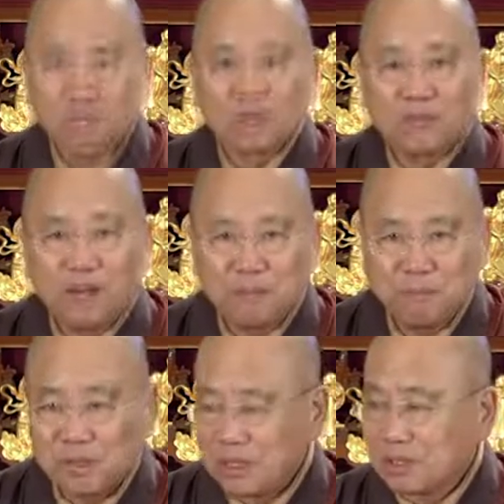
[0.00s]
The
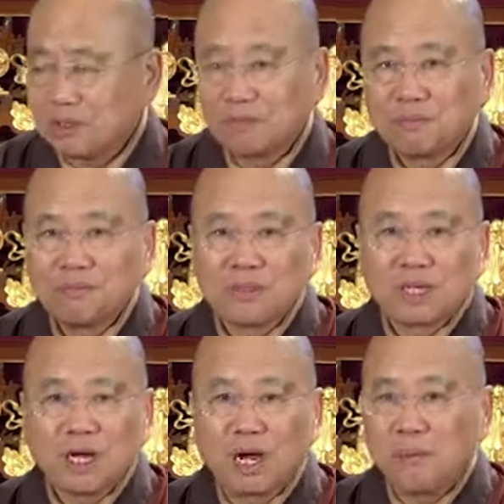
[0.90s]
5 methods of
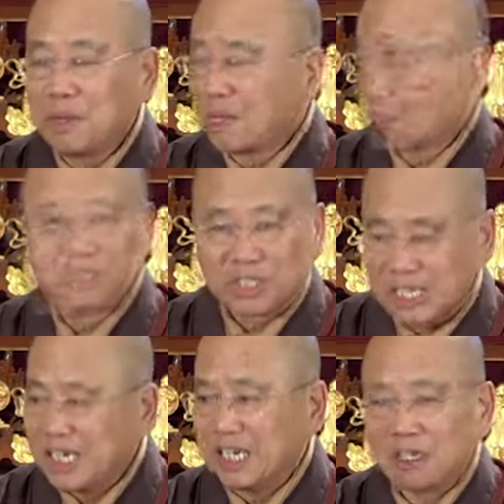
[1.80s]
calming or
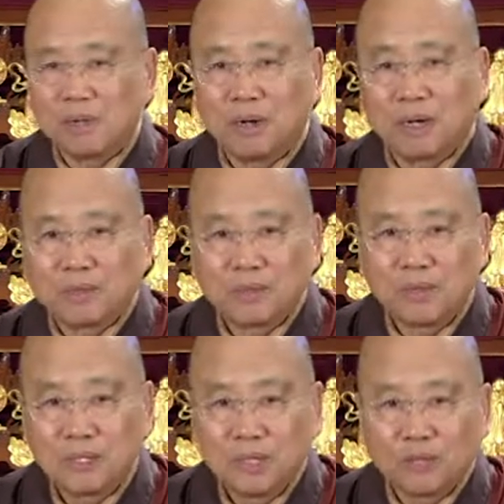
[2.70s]
stilling the mind.
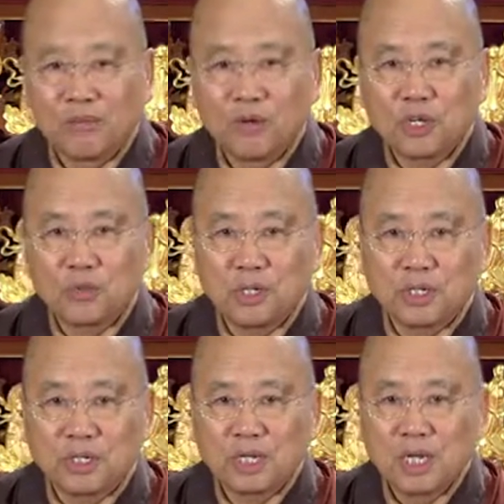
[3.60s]
The first
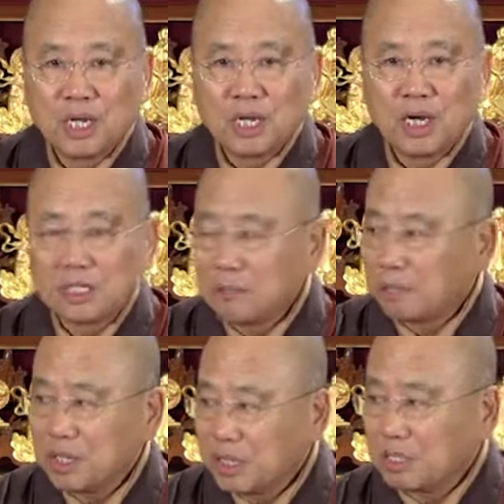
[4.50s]
one is
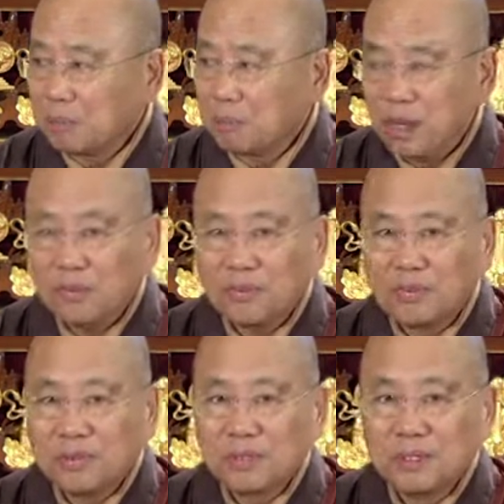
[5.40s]
contemplating the
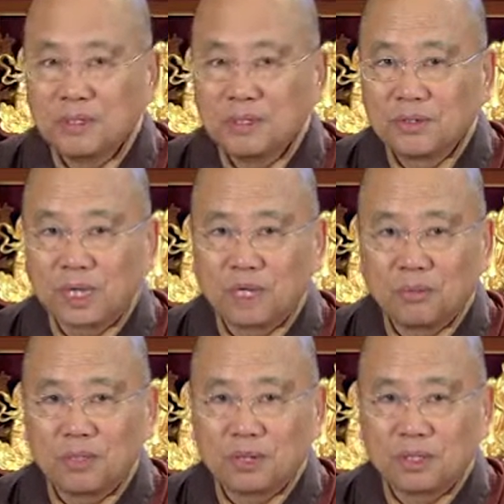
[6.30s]
breath.
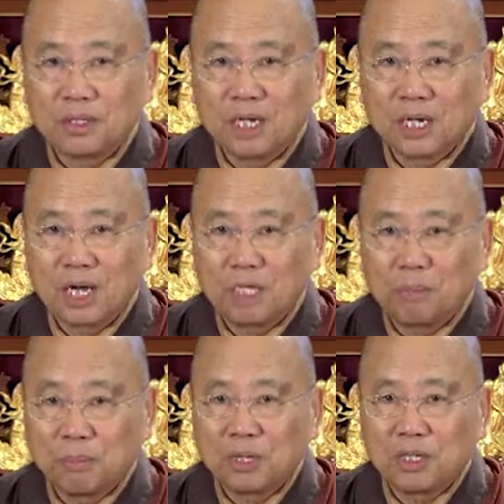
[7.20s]
Second one is
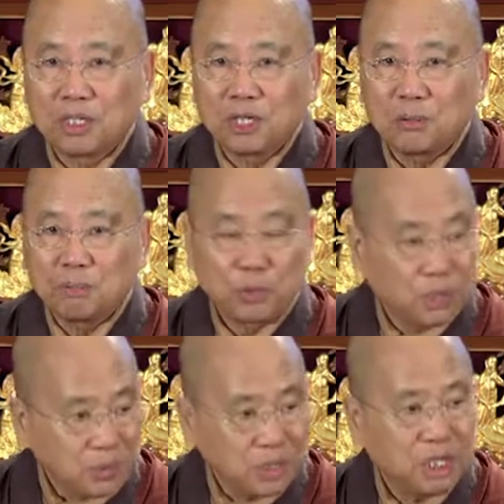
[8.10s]
contemplating the
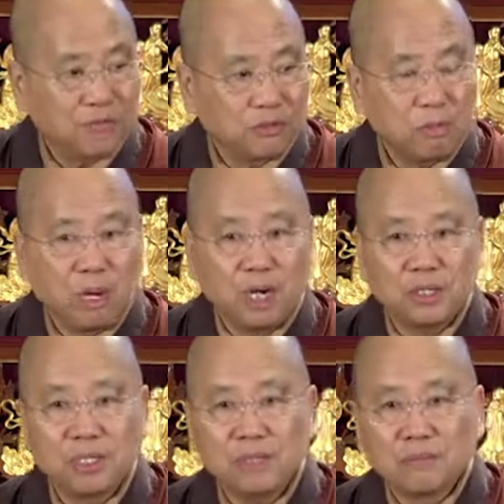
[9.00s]
impurity of the
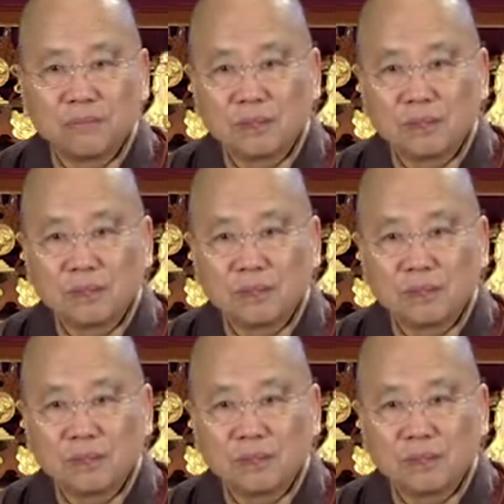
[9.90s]
body.